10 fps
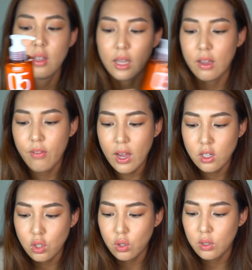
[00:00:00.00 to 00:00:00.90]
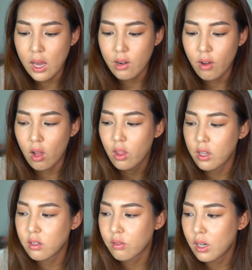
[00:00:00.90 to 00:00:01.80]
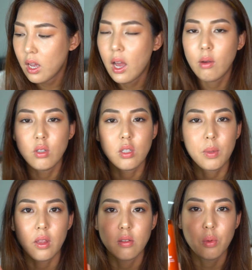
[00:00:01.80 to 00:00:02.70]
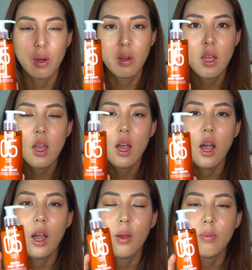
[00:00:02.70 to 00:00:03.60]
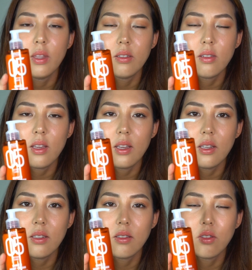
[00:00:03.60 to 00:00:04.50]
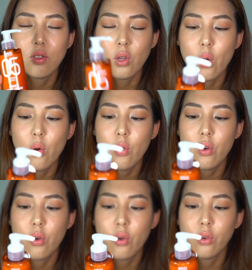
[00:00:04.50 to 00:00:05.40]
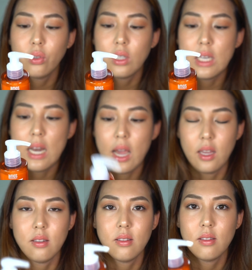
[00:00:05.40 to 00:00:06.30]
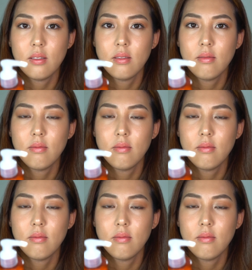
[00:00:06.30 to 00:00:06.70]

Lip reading: Like if I had to choose out of all of these three, I would just pick this one. This is so nice.